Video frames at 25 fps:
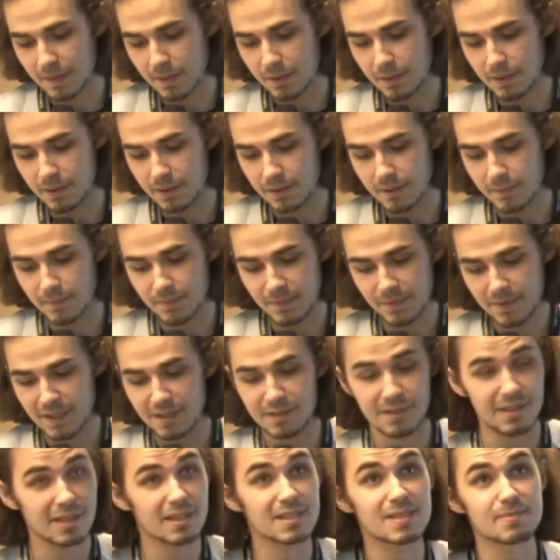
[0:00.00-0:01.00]

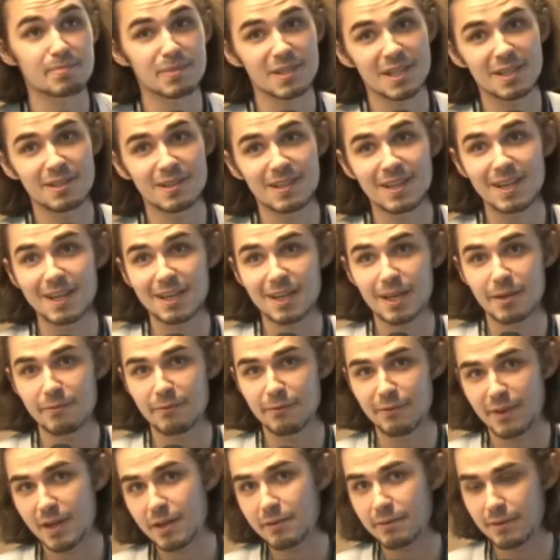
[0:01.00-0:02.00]
and explain like I'm
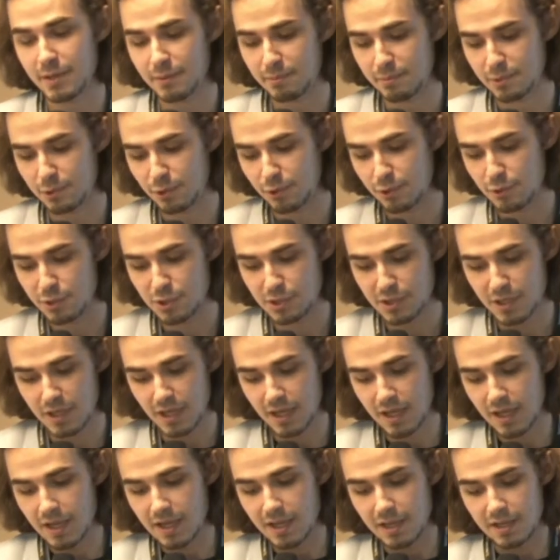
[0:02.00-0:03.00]
five approach,
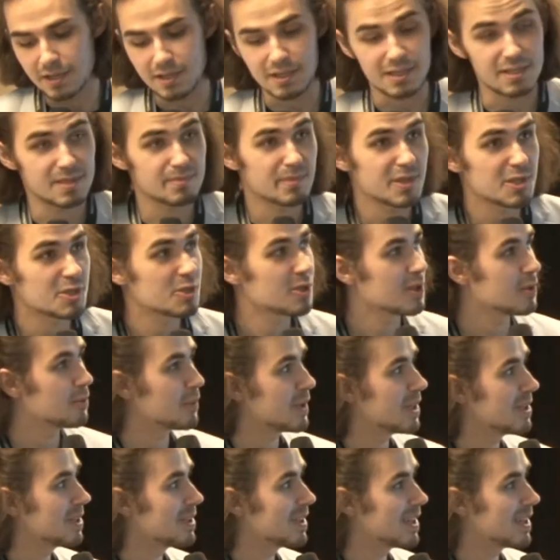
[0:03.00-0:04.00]
especially when